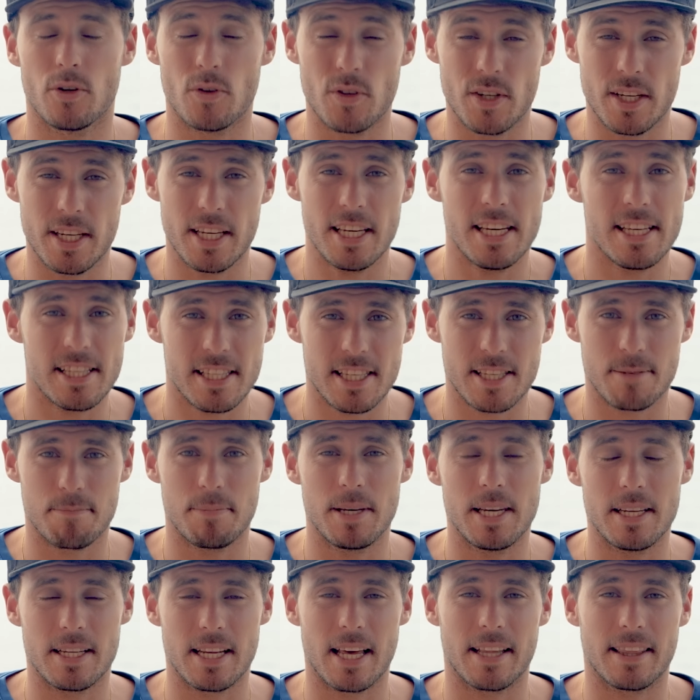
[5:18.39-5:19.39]
You need
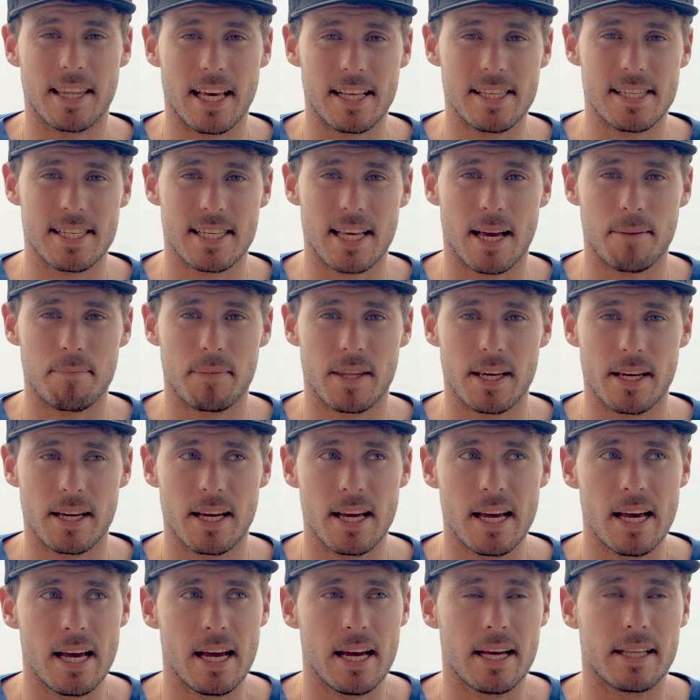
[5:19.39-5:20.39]
speed, and that's something